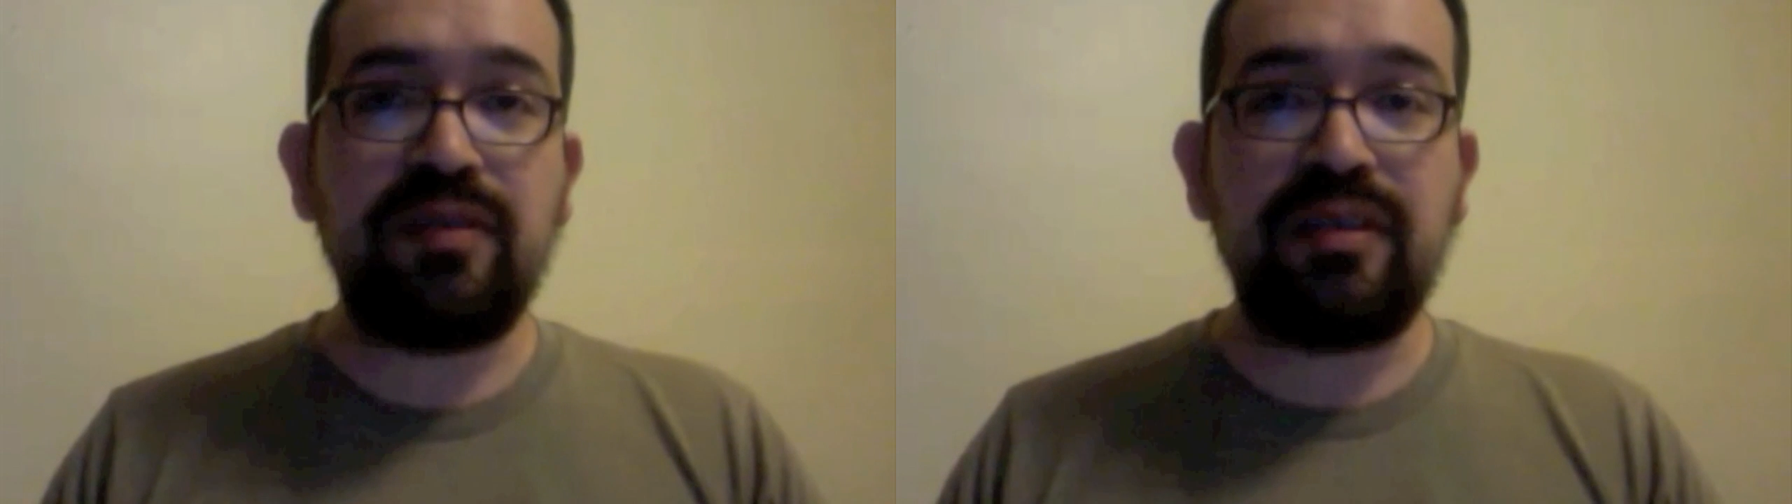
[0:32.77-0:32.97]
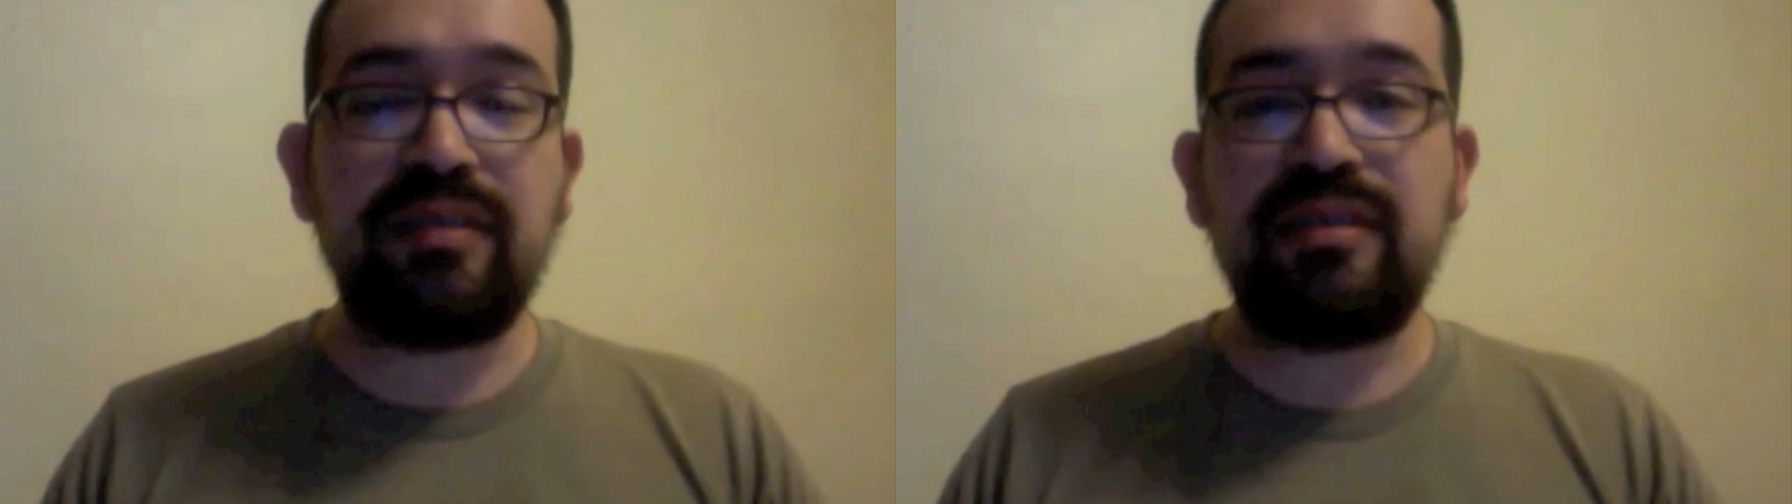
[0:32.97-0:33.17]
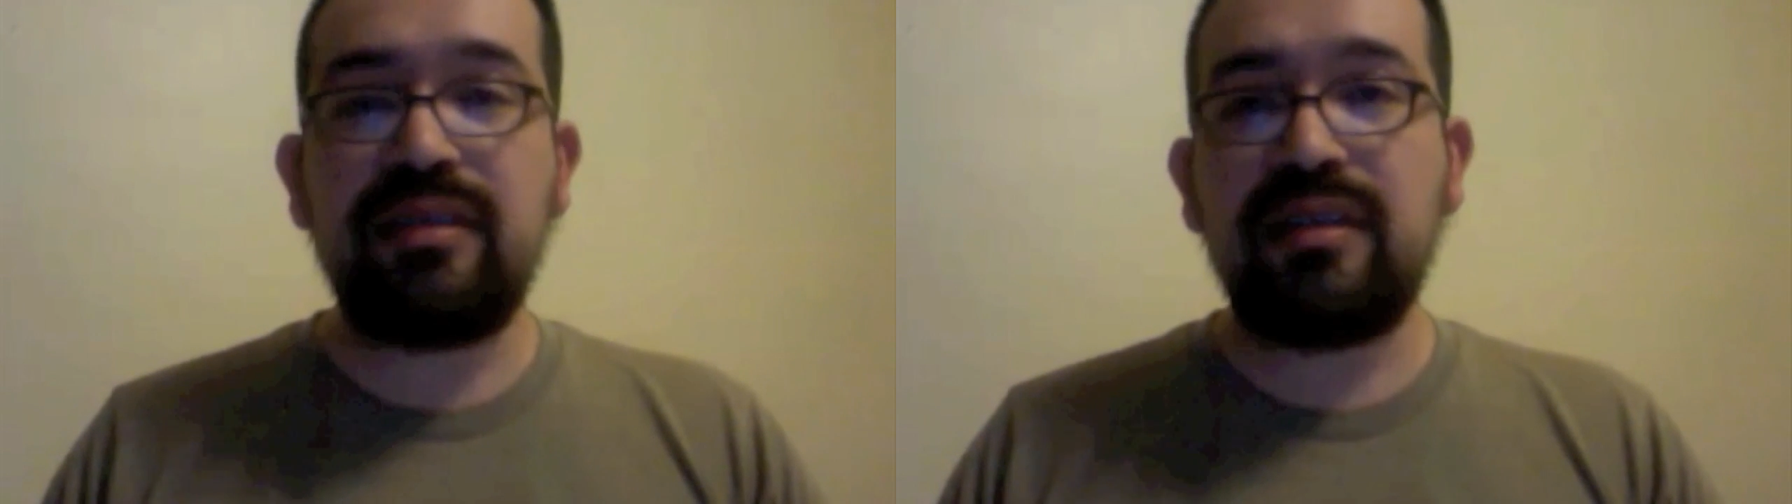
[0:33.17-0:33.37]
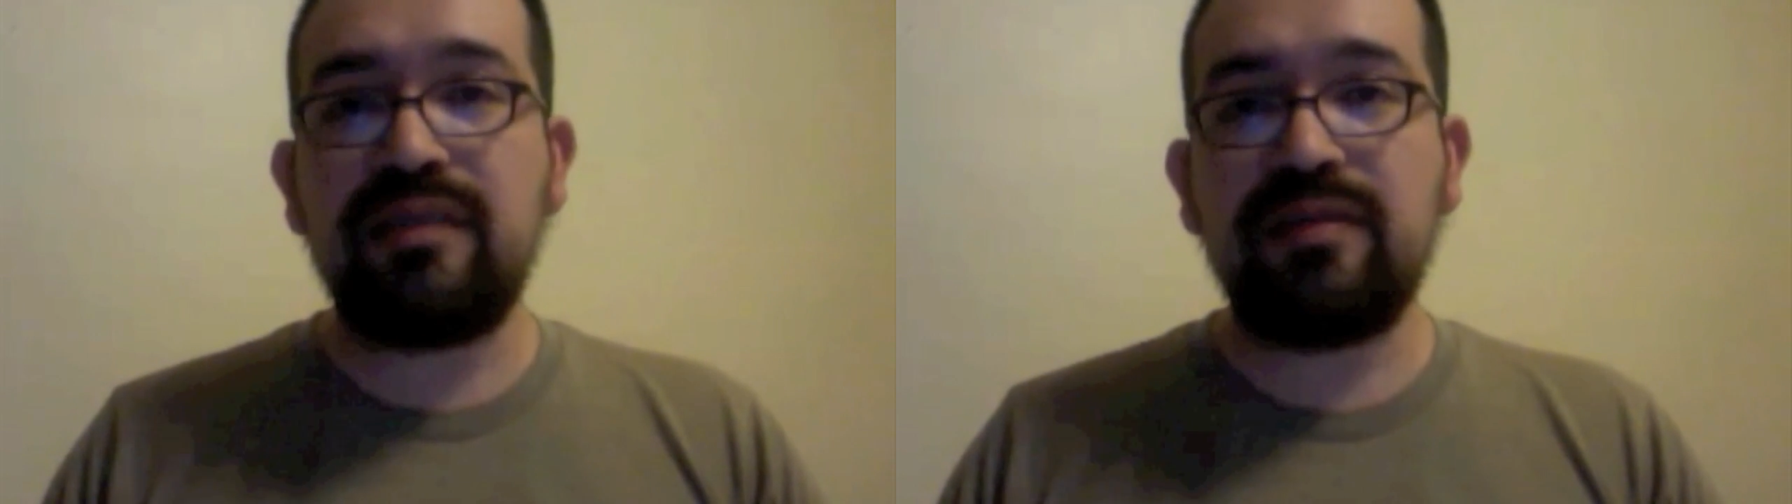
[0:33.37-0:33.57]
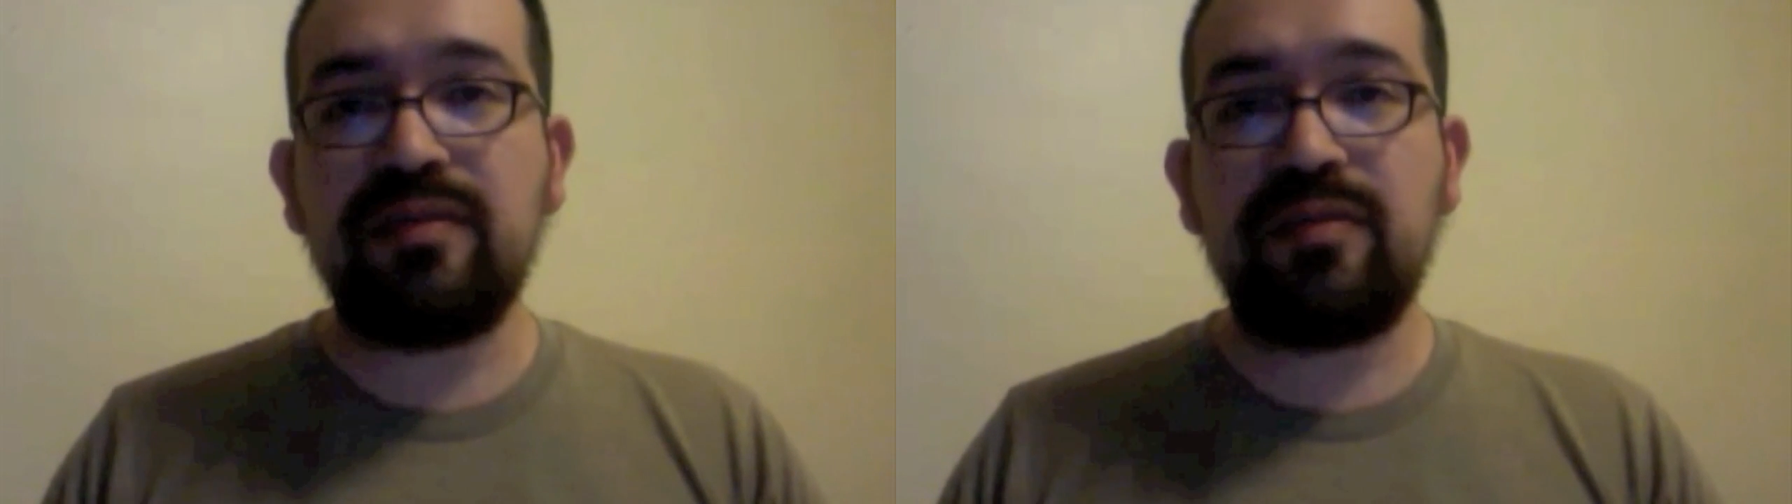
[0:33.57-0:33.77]
annoyed seeing
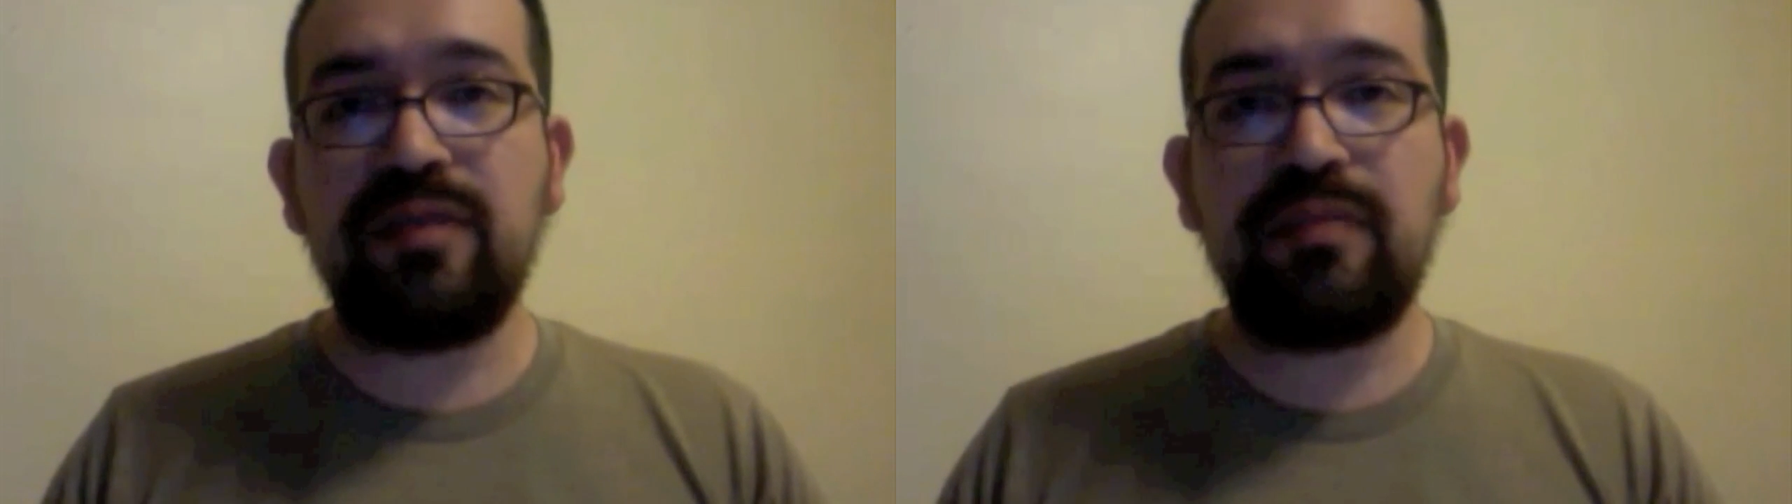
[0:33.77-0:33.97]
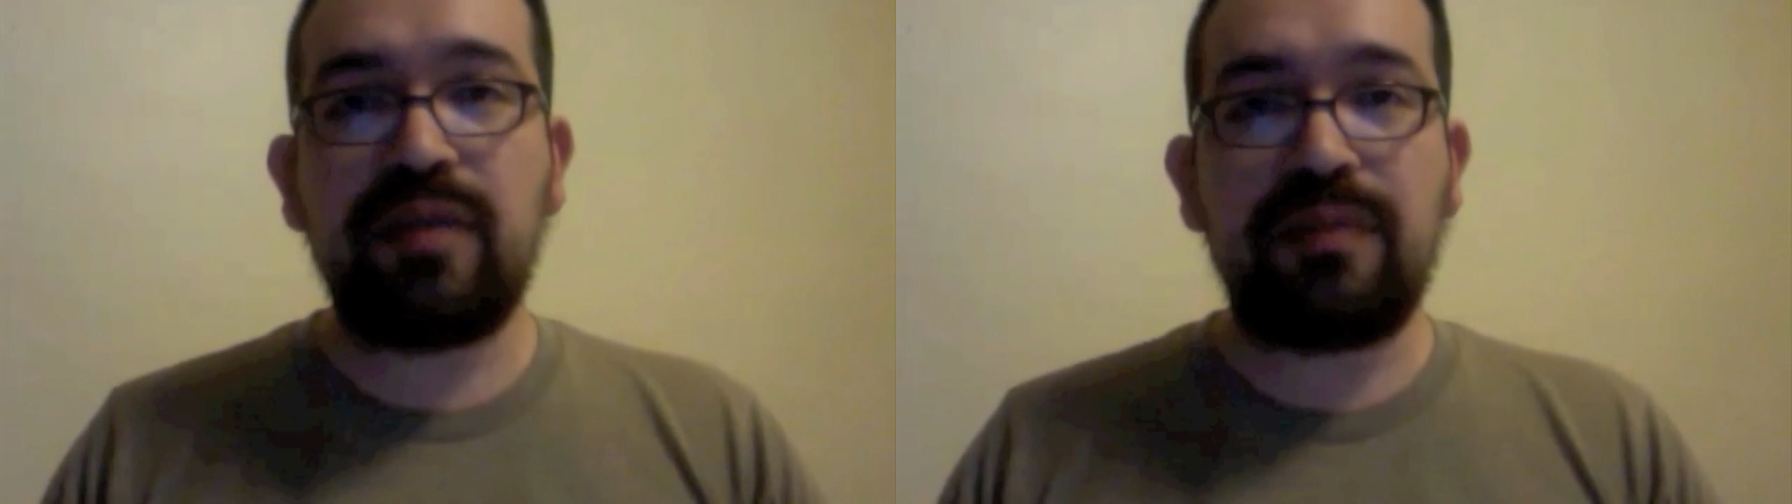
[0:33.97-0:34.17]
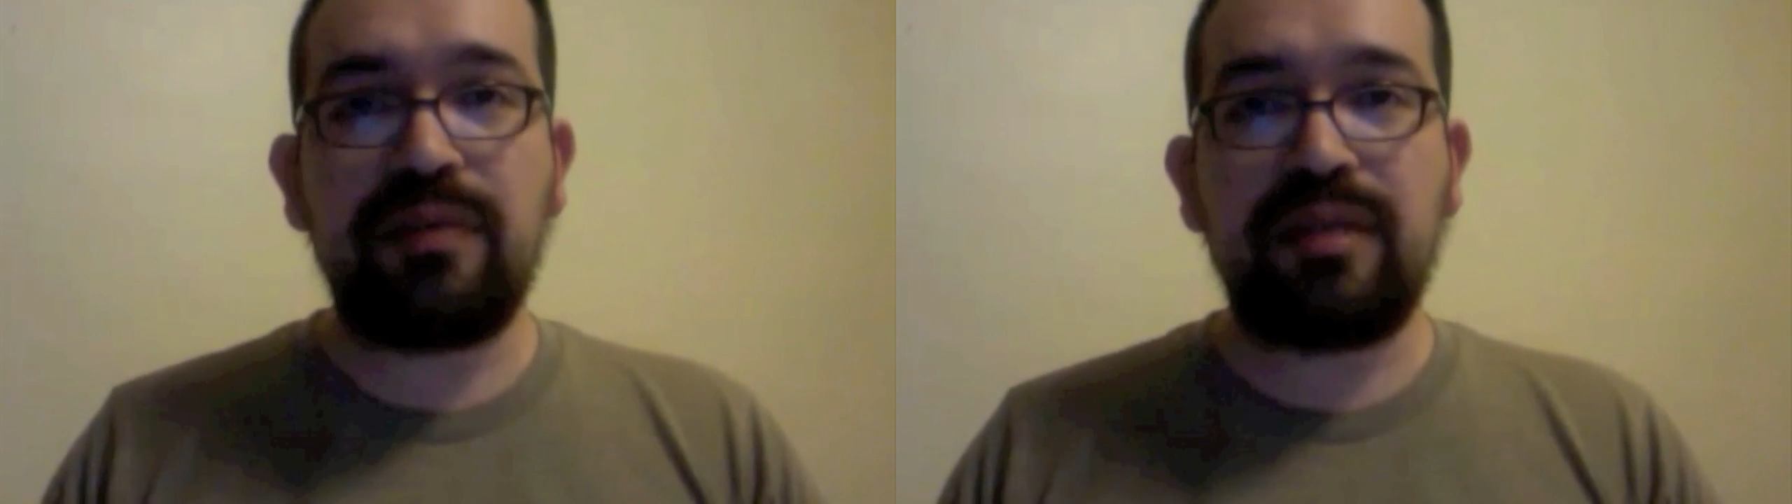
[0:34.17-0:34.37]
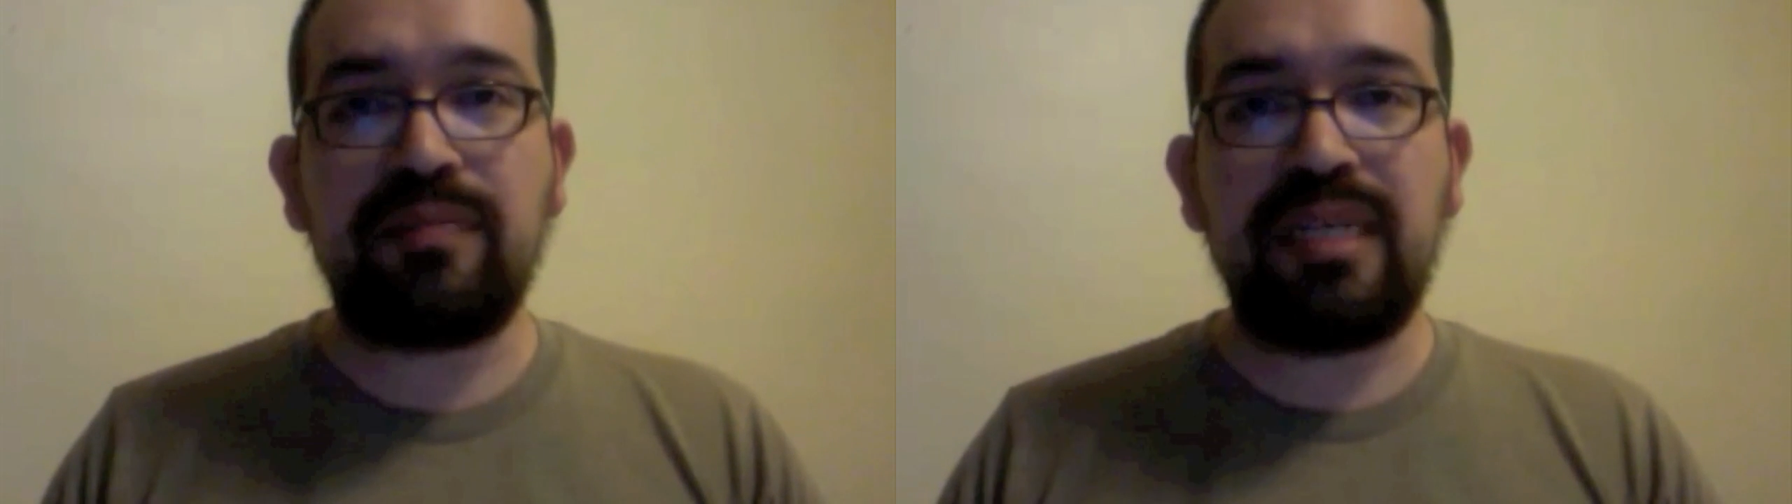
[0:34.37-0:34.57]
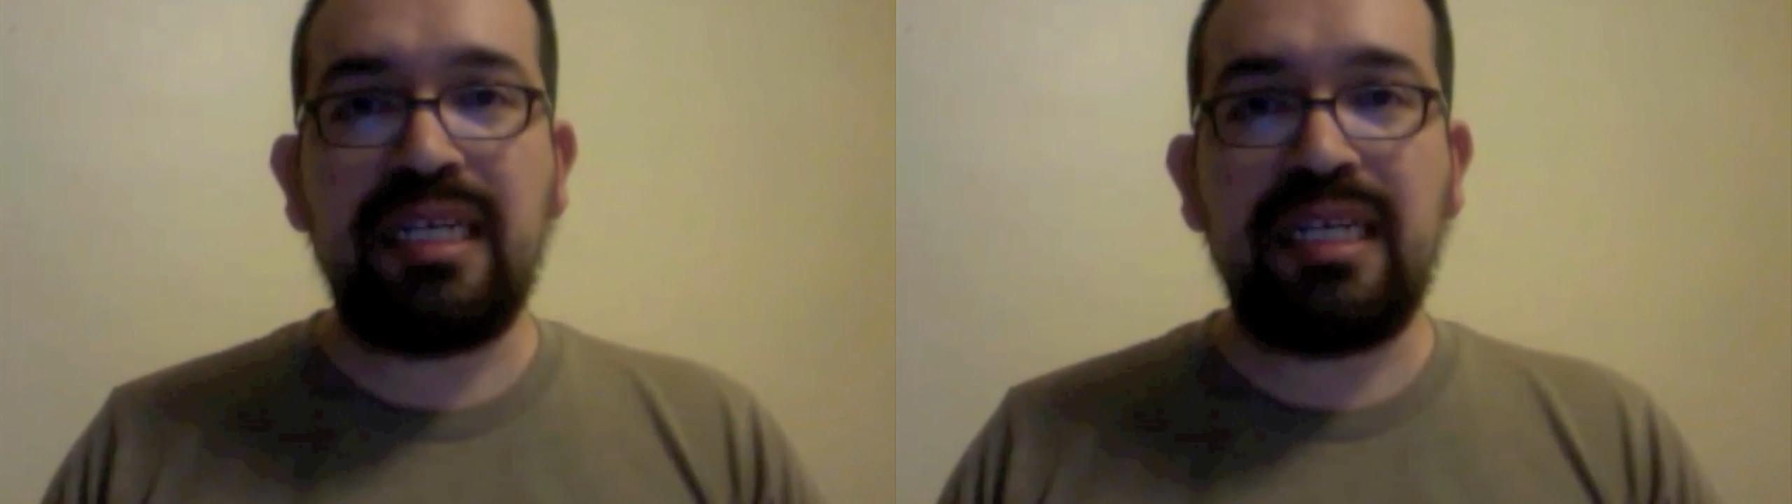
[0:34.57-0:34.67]
all of those tweets pop up.